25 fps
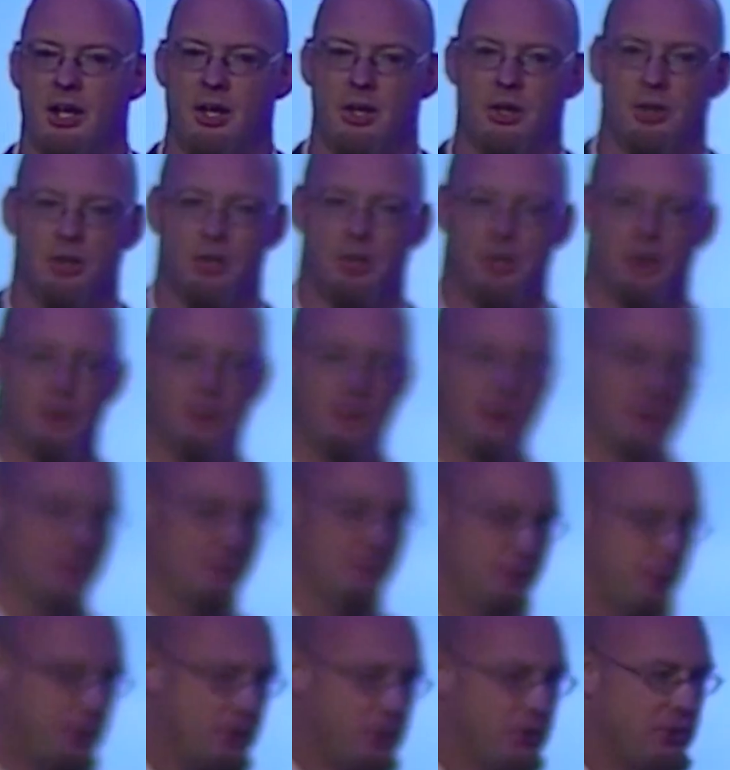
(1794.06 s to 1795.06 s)
When
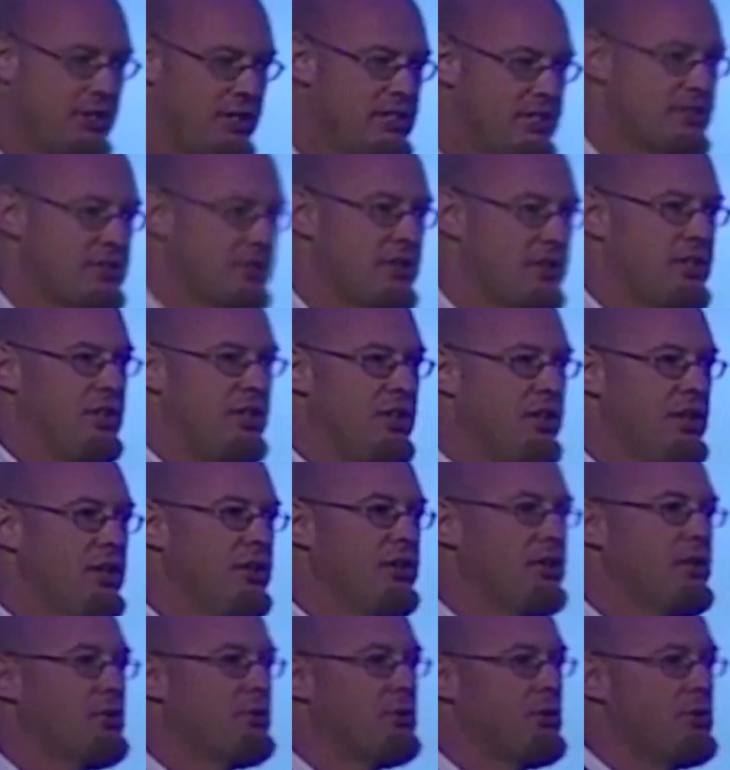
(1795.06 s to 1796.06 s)
fucoidins are another
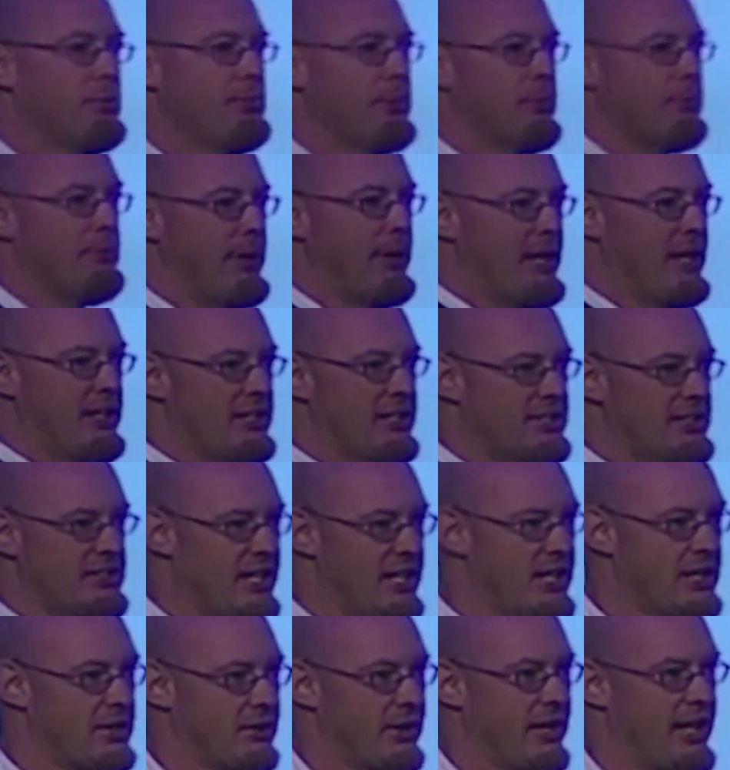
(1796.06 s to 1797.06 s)
group of
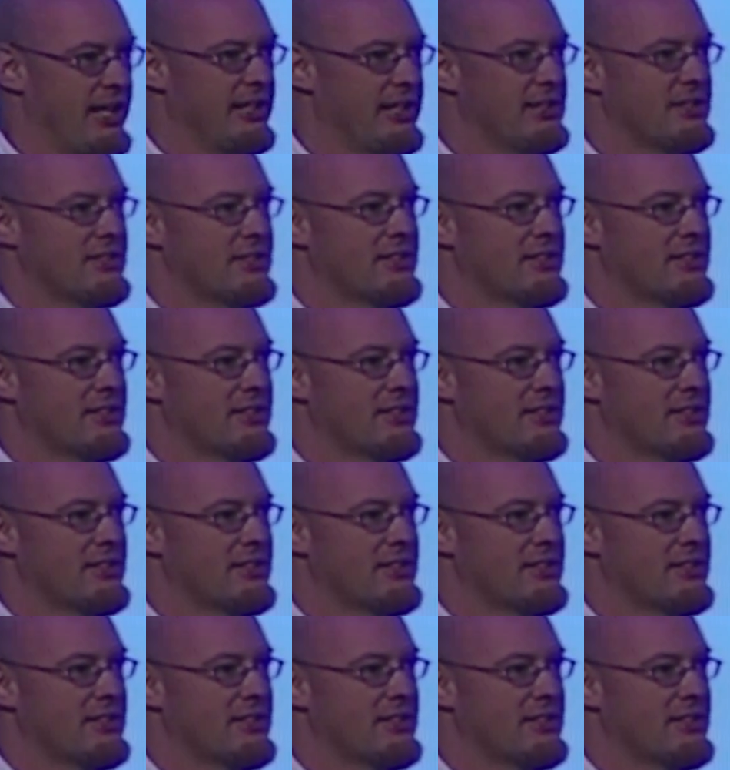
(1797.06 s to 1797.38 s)
polysaccharides.